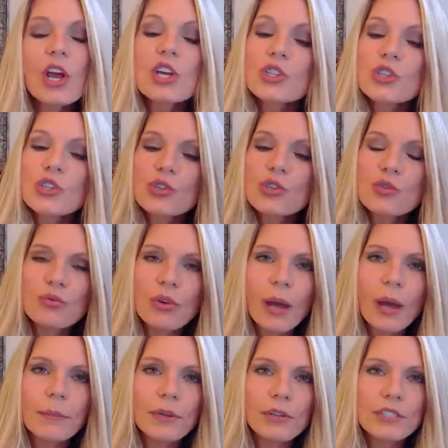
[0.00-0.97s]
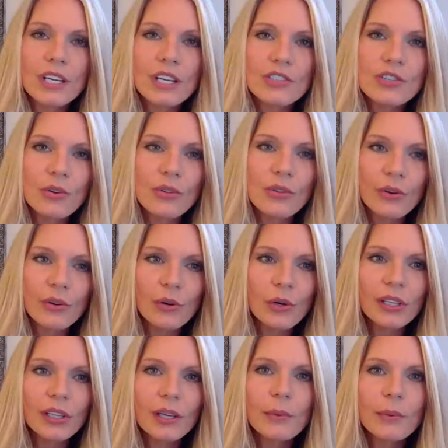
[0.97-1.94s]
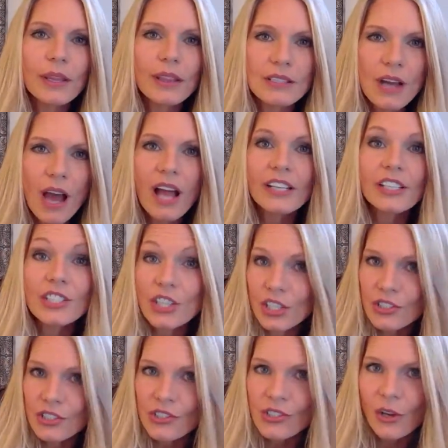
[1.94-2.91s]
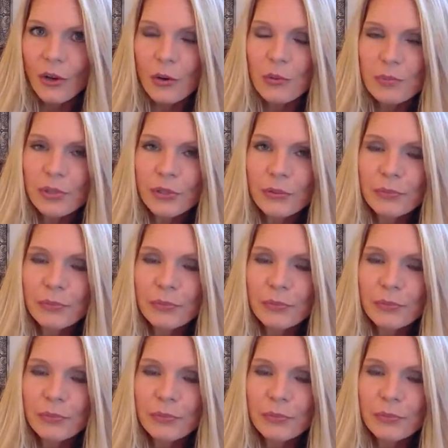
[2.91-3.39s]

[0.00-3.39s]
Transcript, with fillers: scrub your denture thoroughly with Dawn dish soap,